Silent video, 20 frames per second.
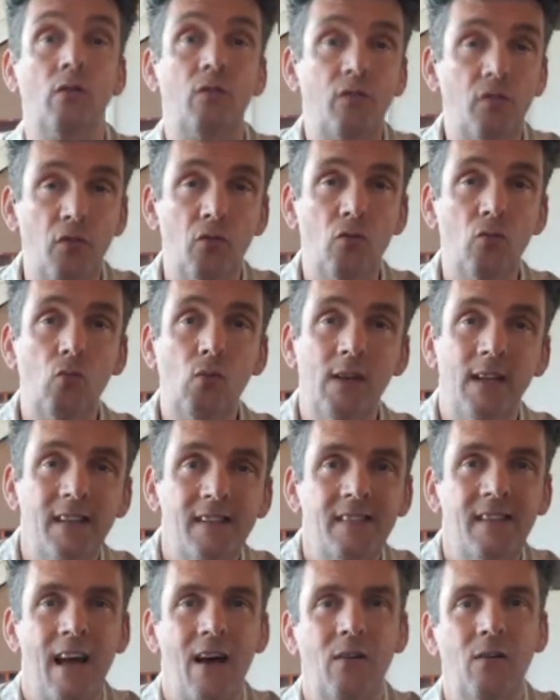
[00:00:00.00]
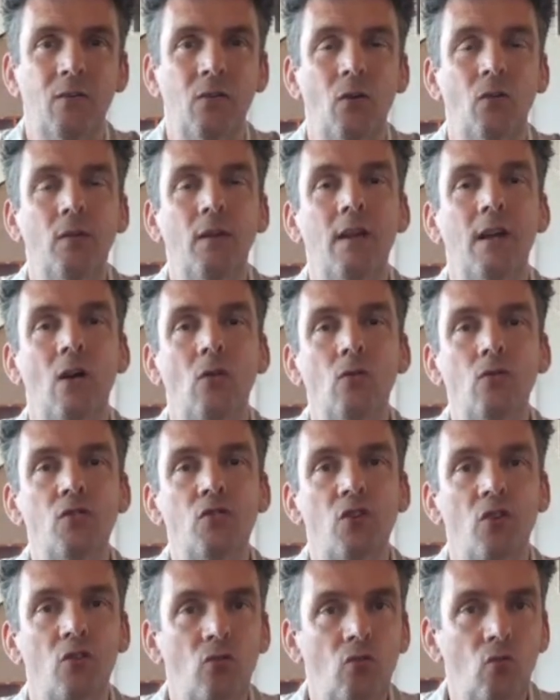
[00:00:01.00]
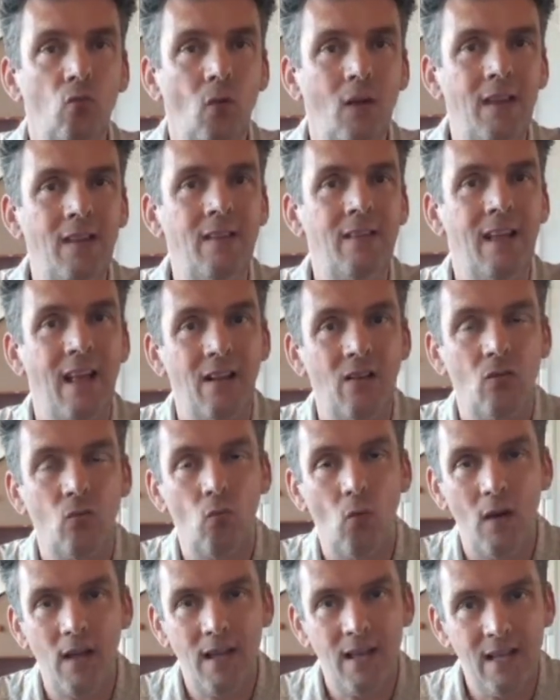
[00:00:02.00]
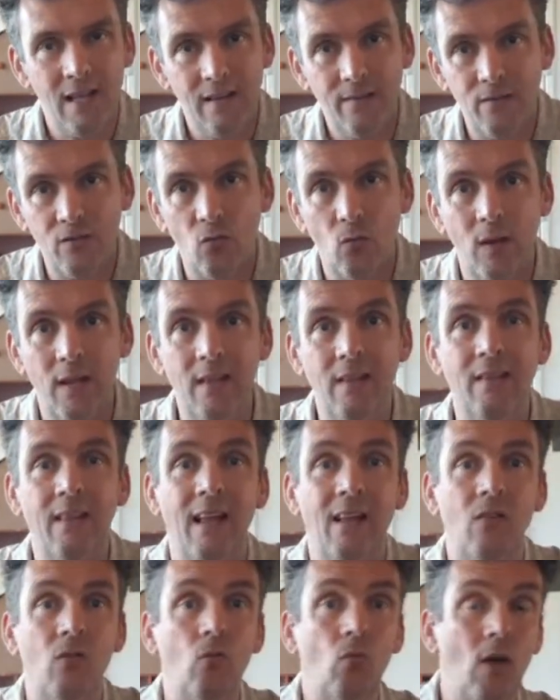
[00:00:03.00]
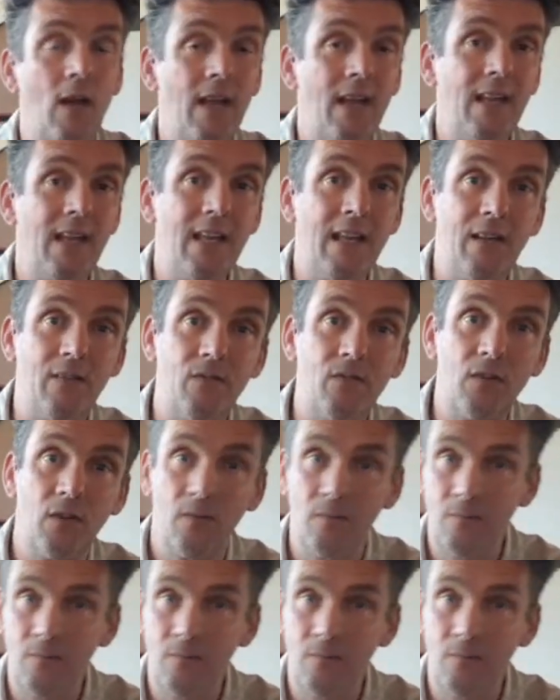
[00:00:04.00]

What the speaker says: 2 weeks out on the ocean, wind and waves, wind and waves.